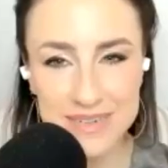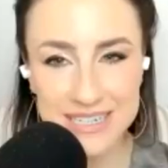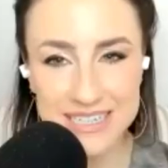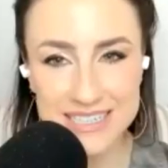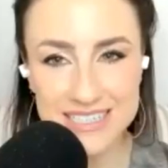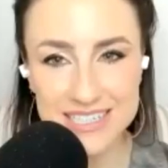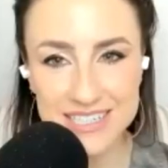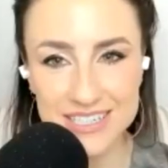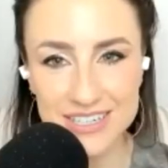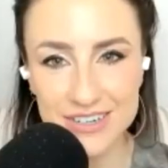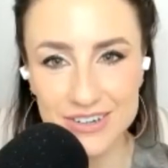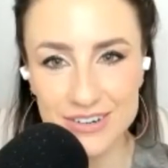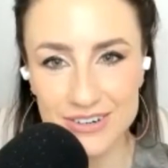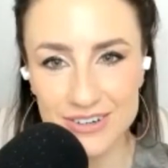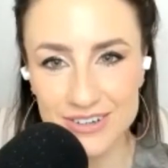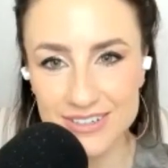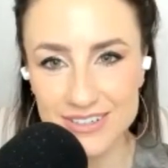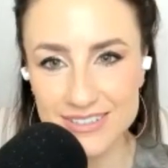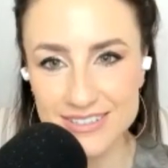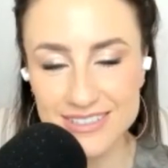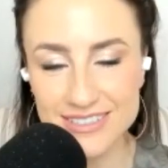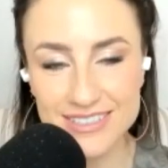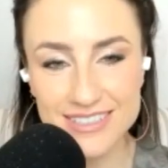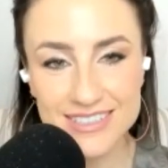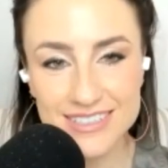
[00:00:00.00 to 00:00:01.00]
me too.
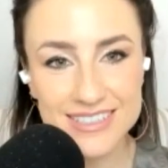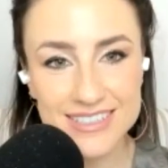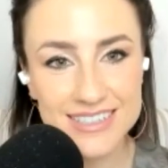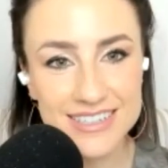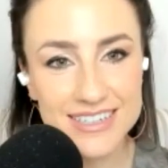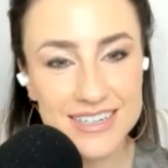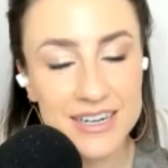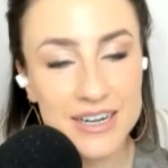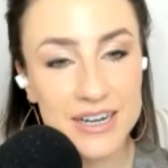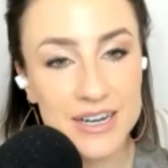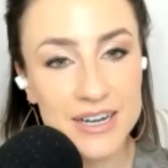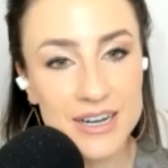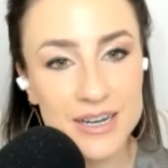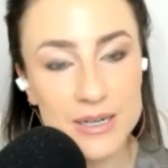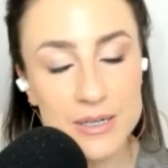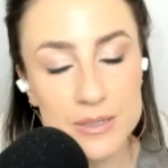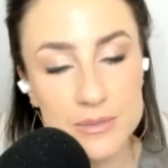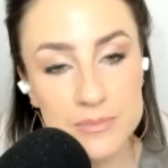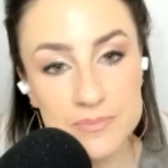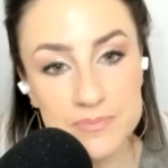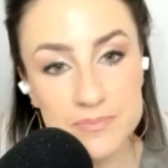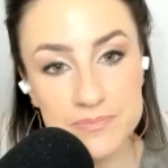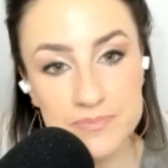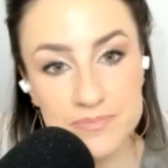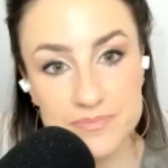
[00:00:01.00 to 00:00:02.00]
Sand beach in Bermuda.
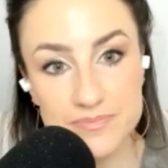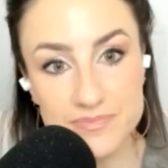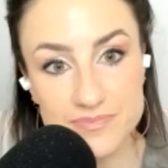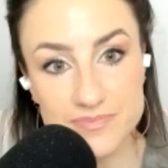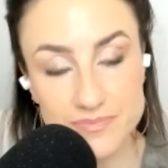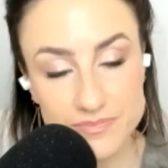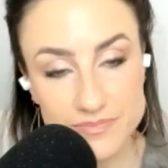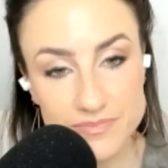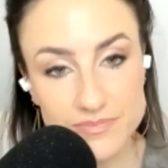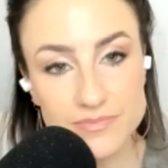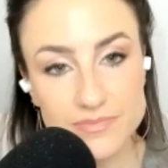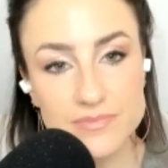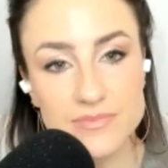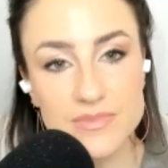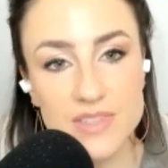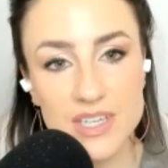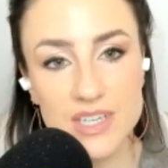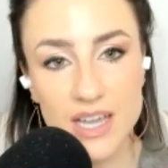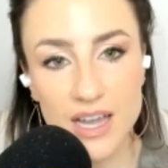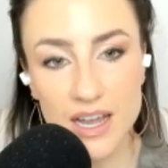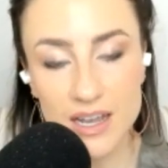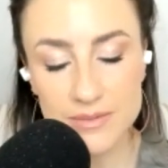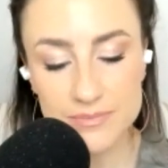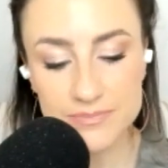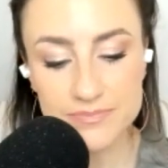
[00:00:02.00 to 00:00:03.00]
I'm good.
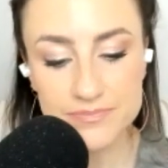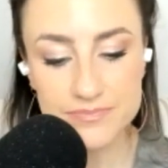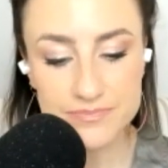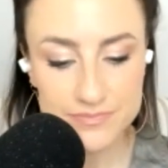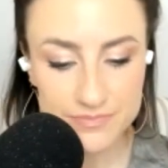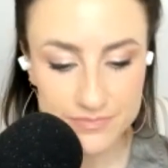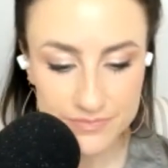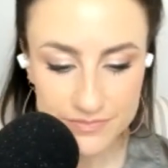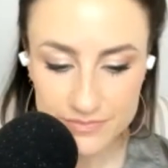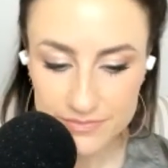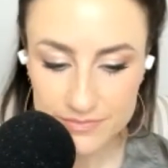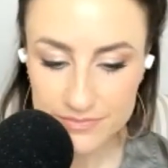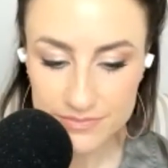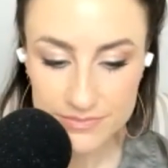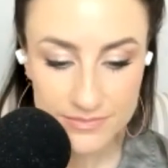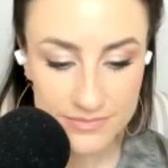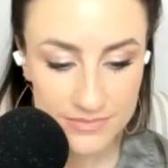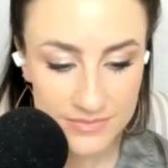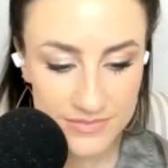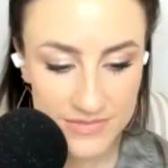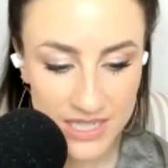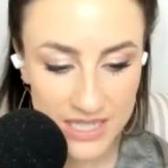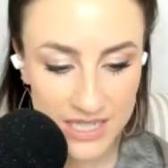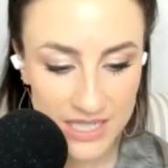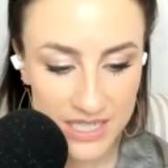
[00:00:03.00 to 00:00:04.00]
Yeah.
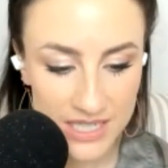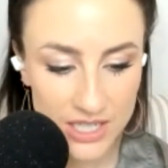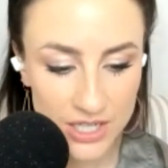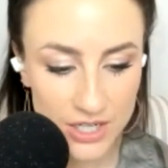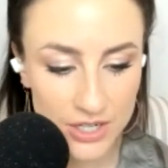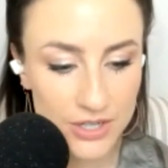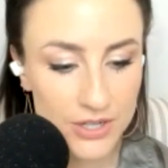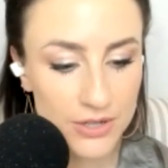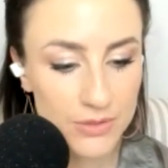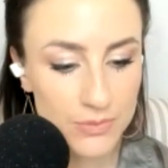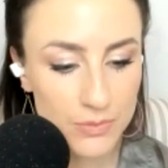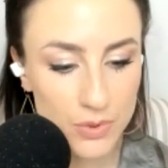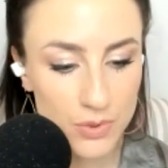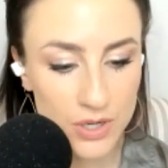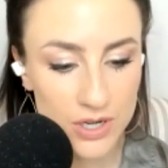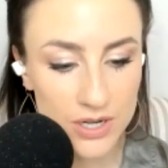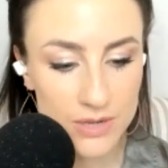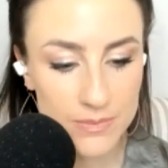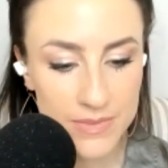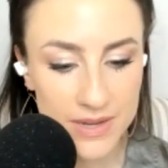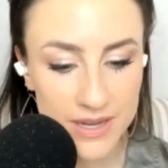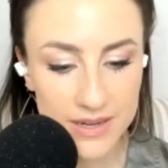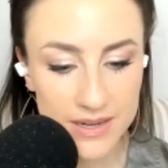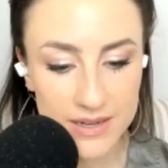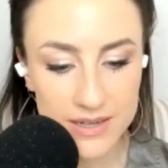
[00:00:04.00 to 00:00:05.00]
I hear you.
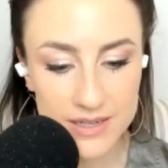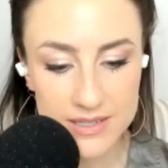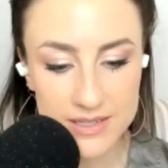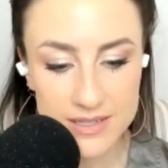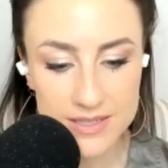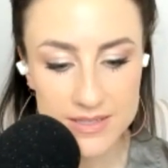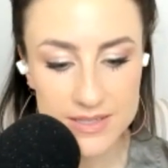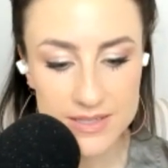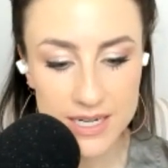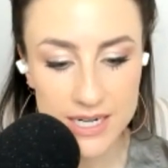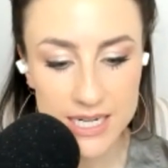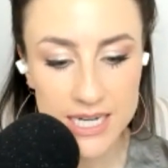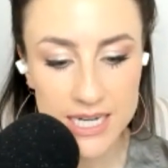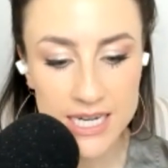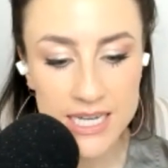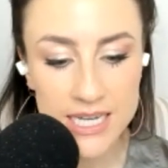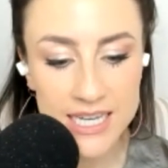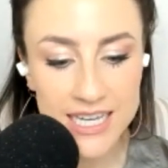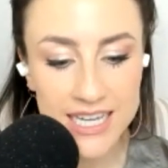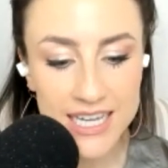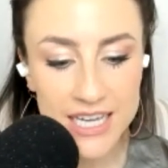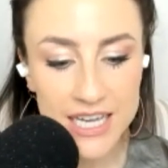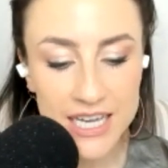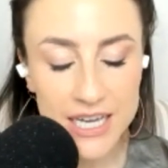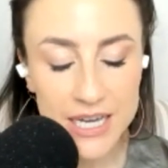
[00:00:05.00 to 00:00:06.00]
Warm and sunny.
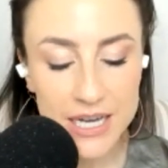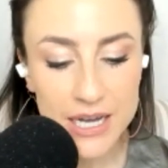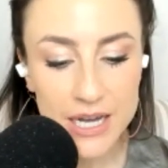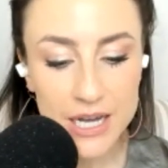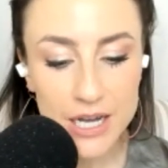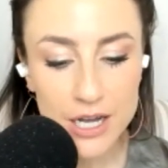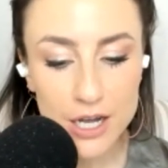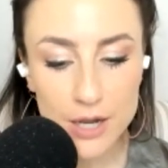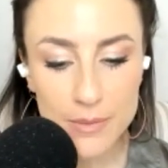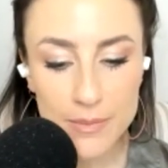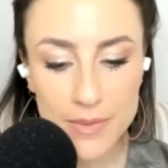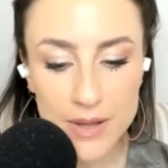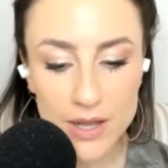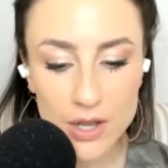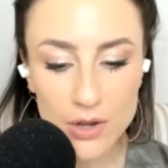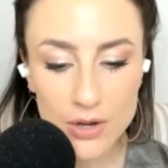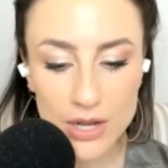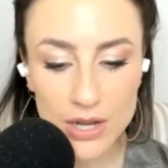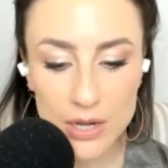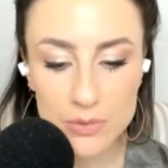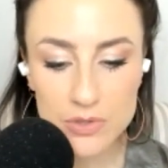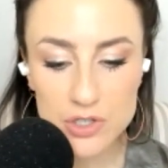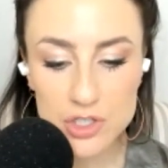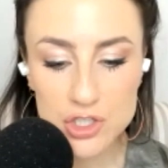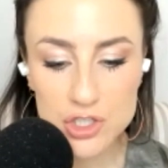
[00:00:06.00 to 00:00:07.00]

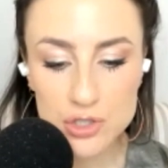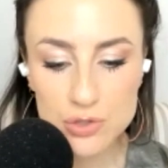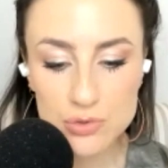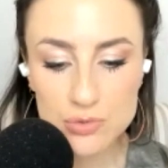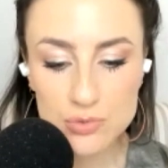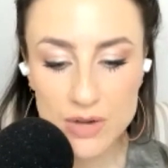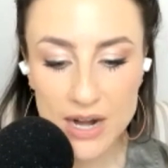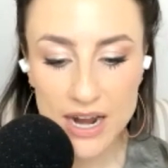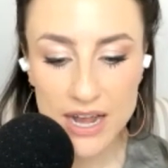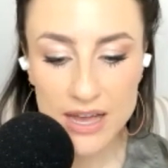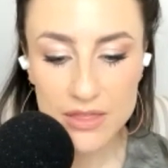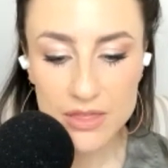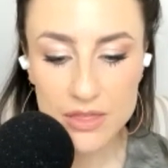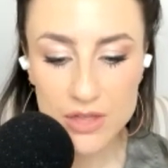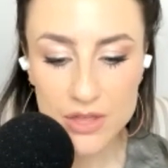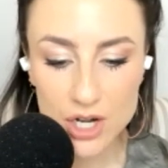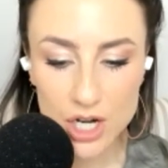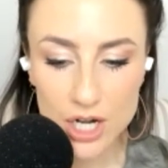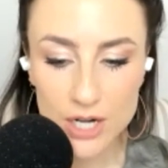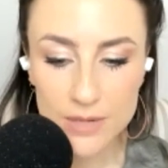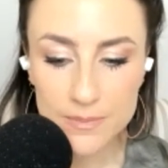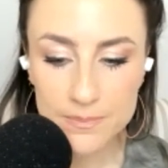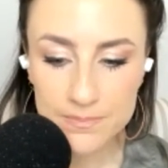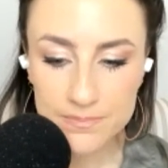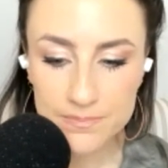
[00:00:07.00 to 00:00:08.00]
Okay. Would you
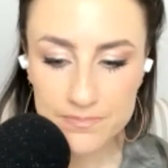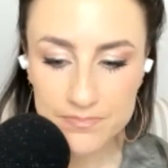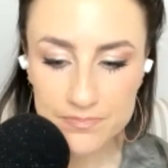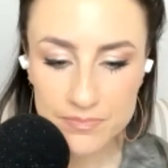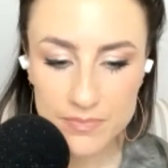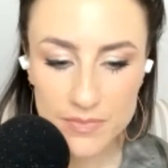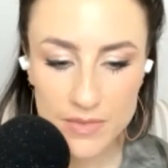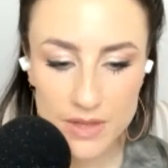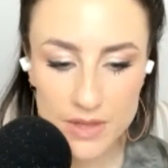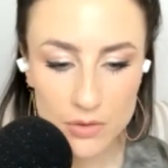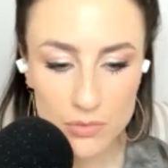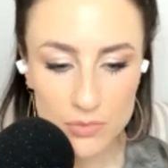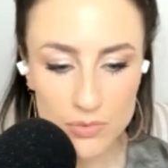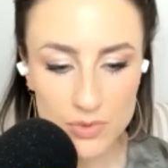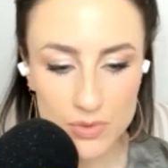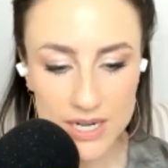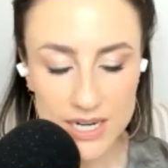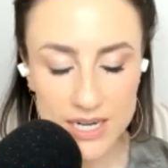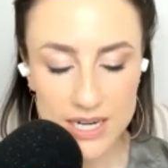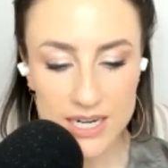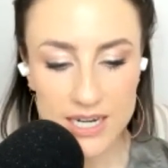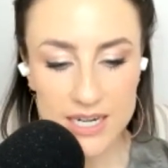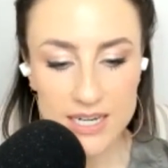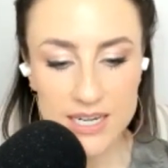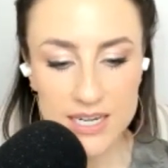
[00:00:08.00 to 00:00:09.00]
rather
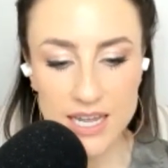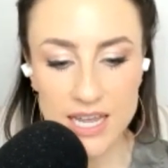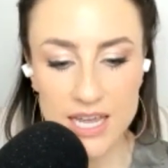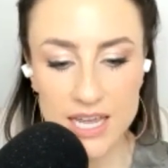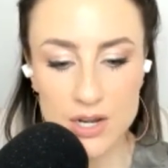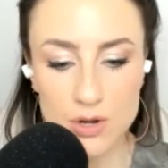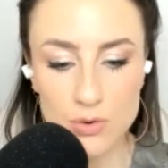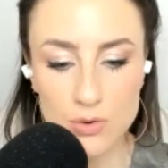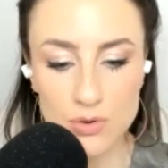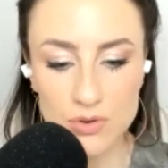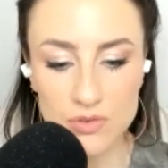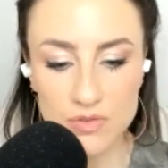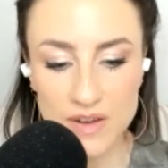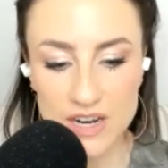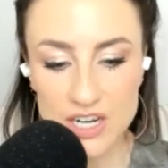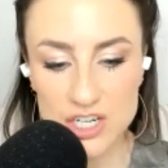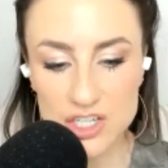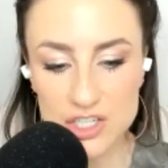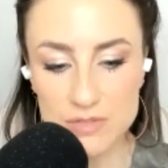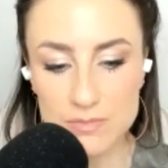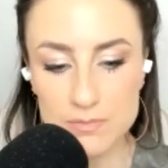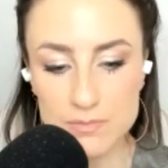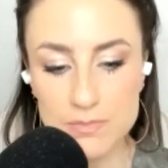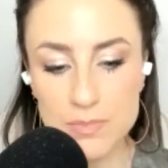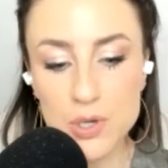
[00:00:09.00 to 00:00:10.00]
read an
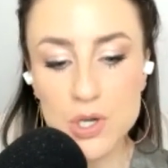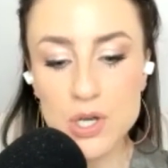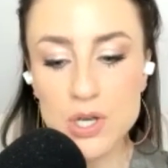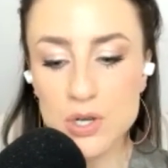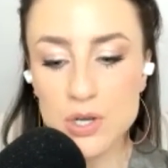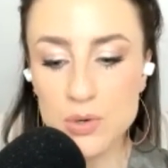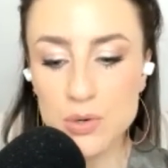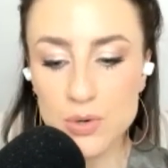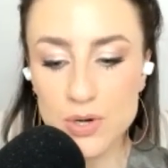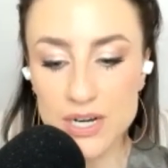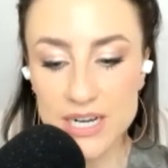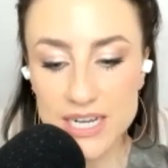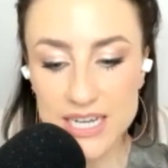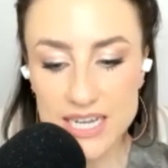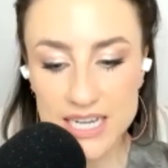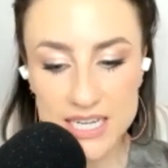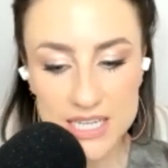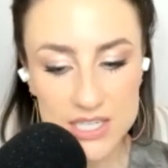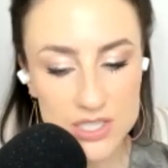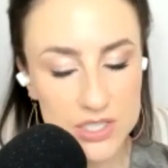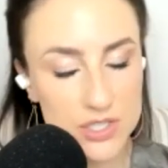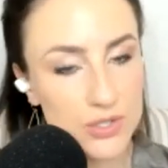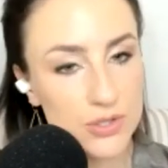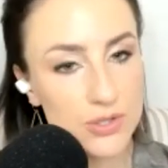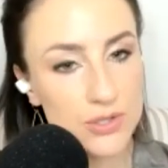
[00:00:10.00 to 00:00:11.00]
old-fashioned book or a
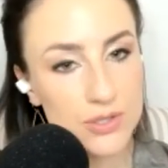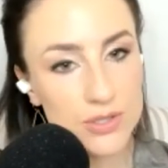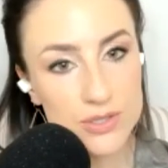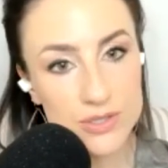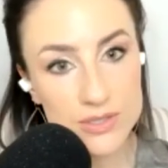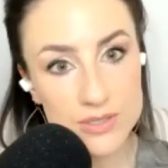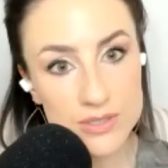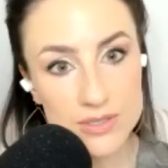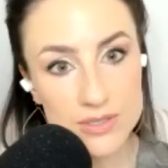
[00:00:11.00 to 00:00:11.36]
Kindle?